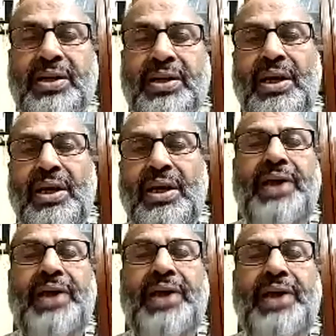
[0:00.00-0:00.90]
And in
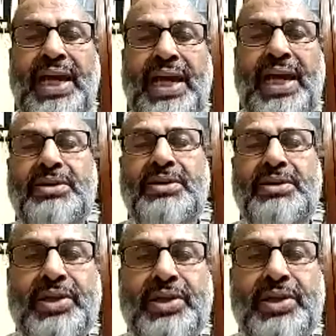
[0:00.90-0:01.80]

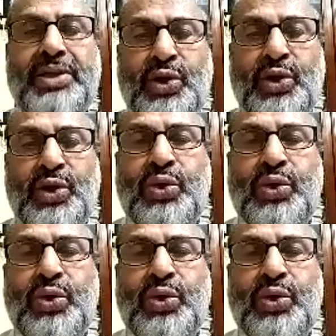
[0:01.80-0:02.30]
1942,